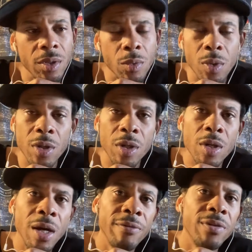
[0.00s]
what you
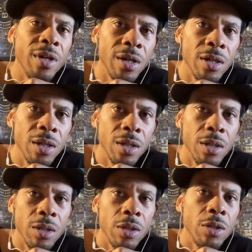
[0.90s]
have done
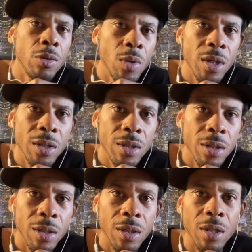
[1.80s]
to us
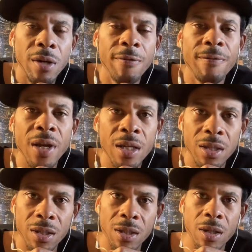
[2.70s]

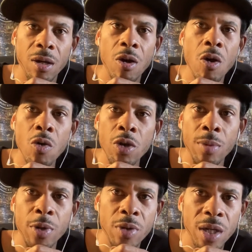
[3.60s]
affects our whole
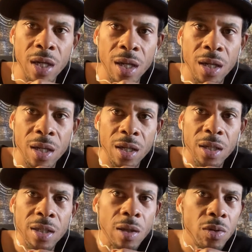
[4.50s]
community,
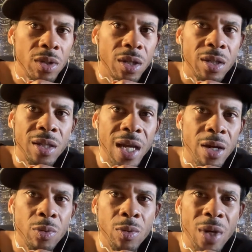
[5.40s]
slows us
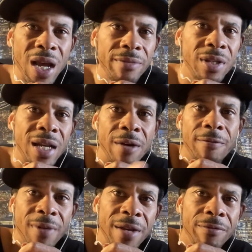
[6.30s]
down when we have to now
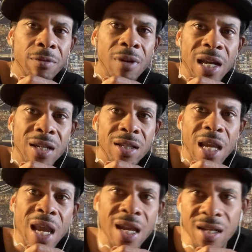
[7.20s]
fight for rights
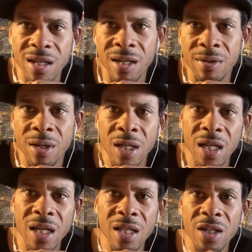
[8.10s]
and then
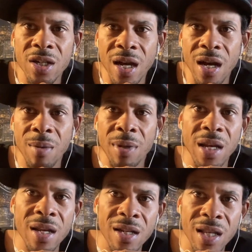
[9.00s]
get the job
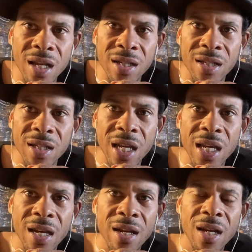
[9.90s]
and then
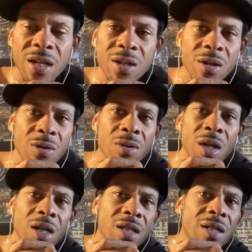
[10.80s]
take it,
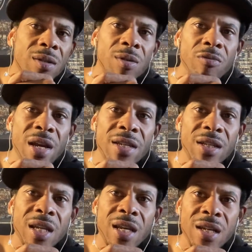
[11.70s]
raise the
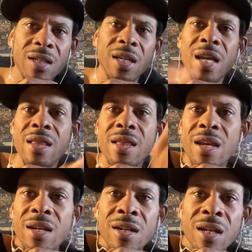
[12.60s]
kids and
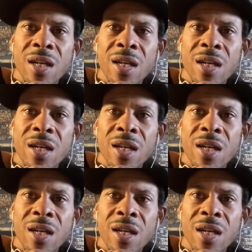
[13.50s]
then,